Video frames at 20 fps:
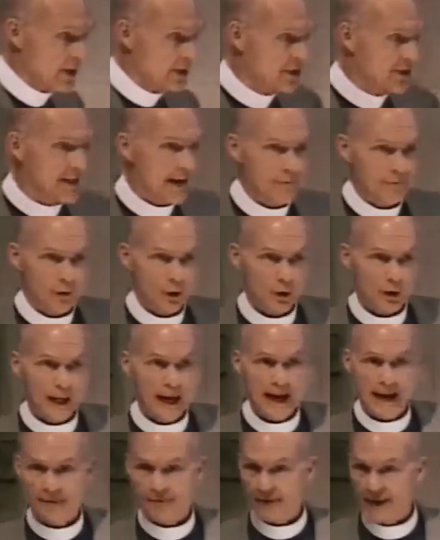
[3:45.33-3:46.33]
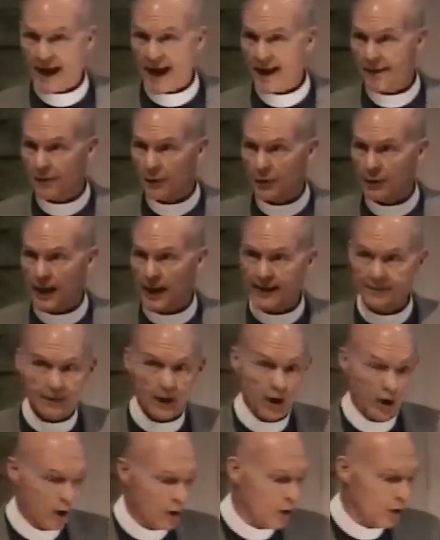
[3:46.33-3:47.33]
Several have gathered at
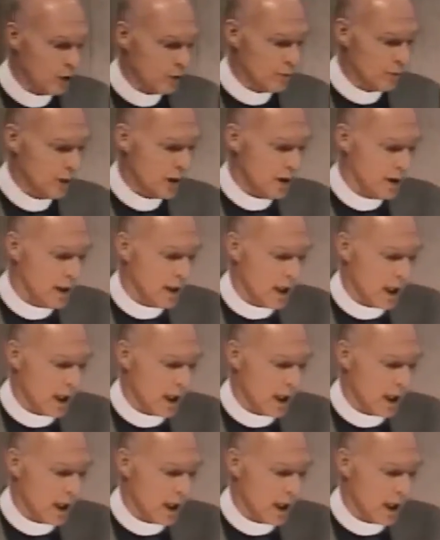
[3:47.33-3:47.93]
the home